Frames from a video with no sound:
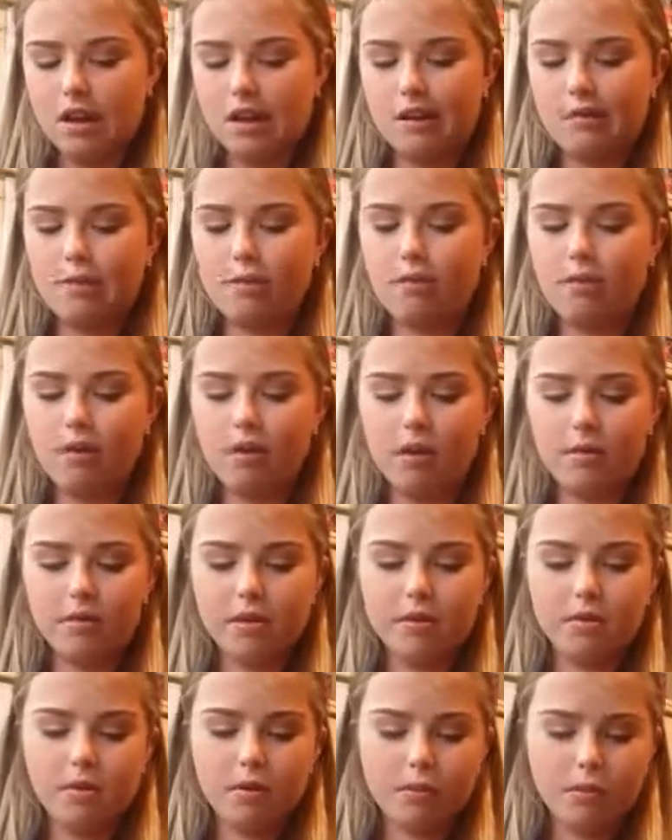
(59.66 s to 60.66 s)
it
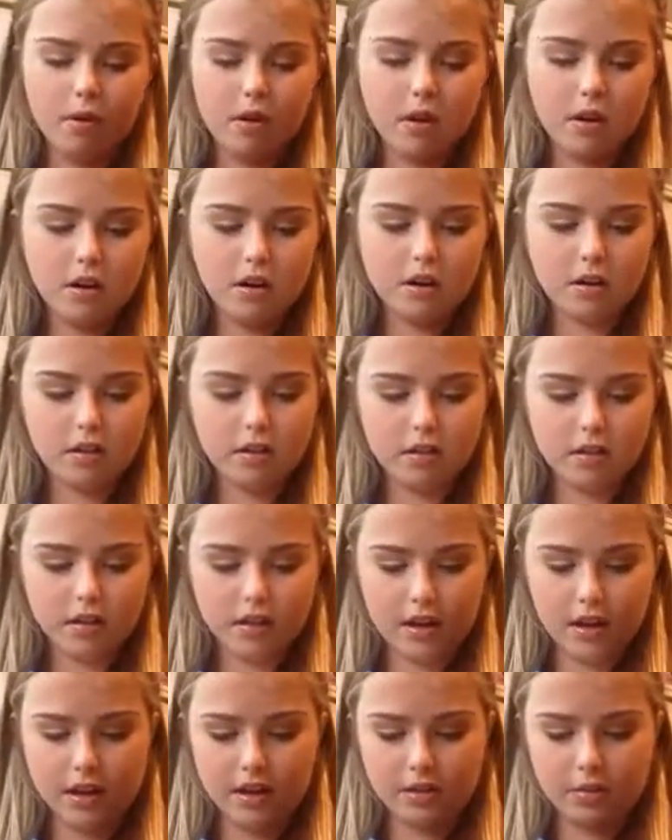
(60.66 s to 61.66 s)
probably wouldn't work
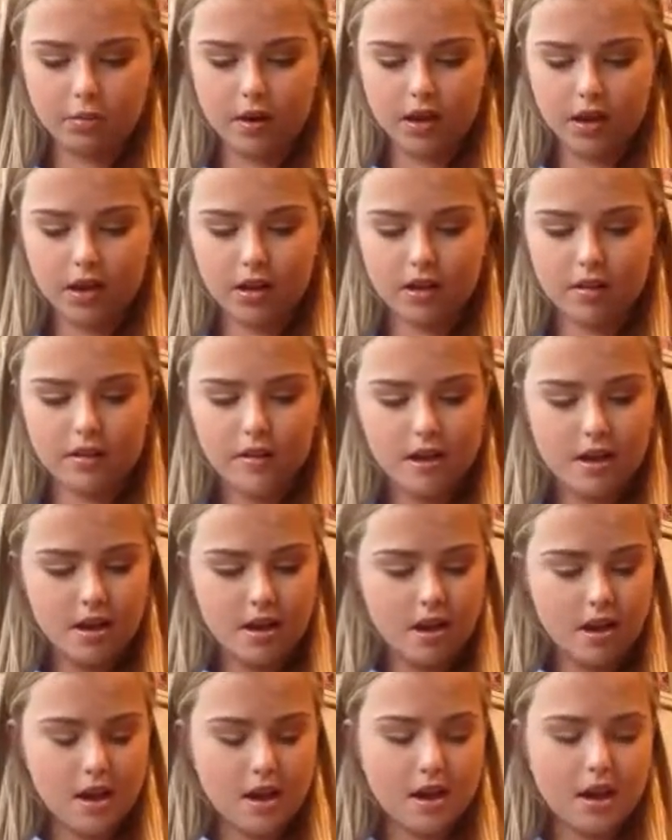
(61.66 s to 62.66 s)
as well.
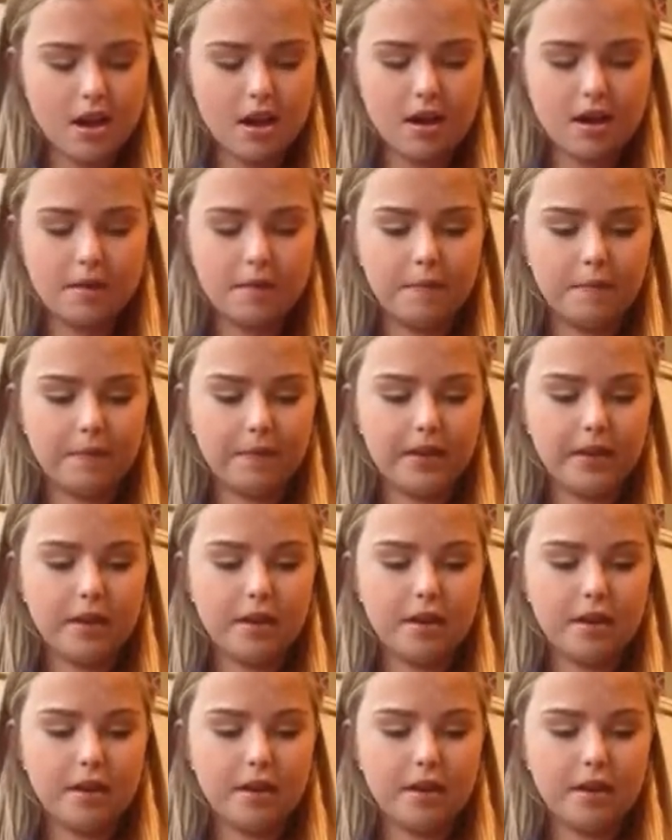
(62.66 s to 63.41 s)
But